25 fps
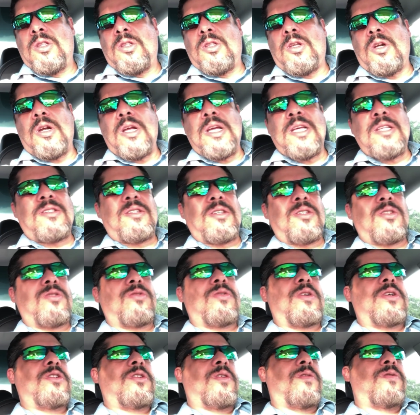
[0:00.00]
There is a
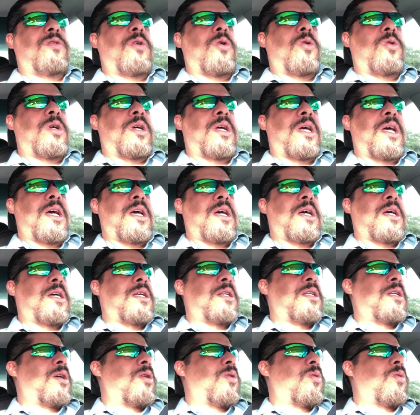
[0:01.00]
stretch of road
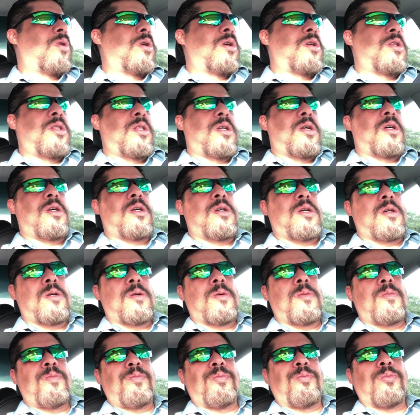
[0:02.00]
ahead where
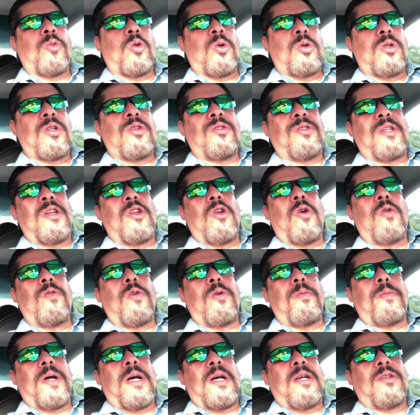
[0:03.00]
there's an
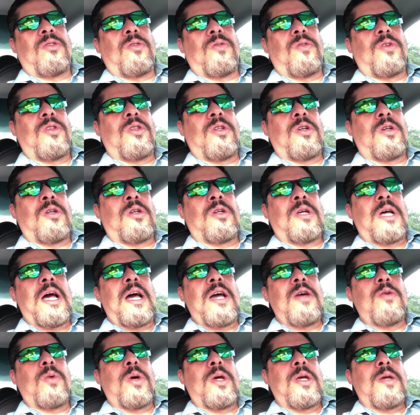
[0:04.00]
overpass over the
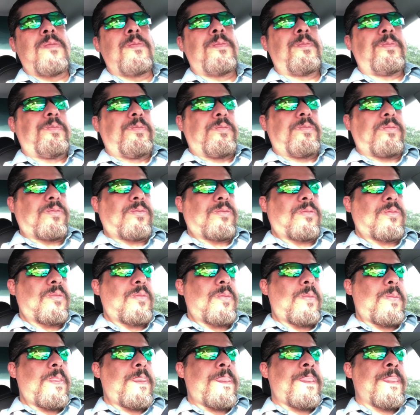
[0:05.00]
highway,
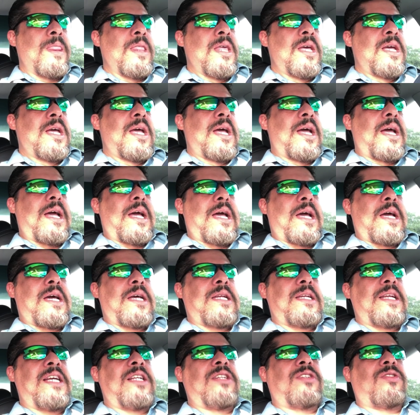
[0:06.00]

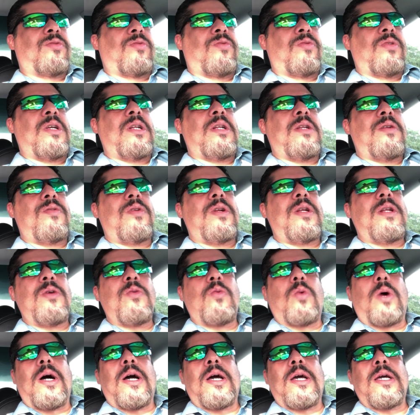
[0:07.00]
and it's really
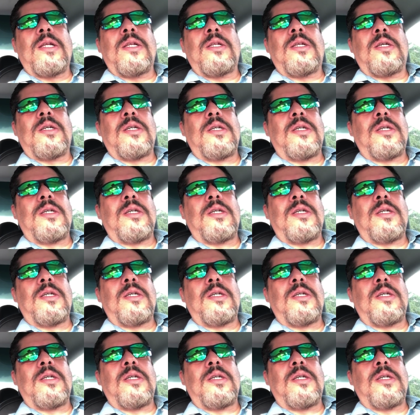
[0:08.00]
wide.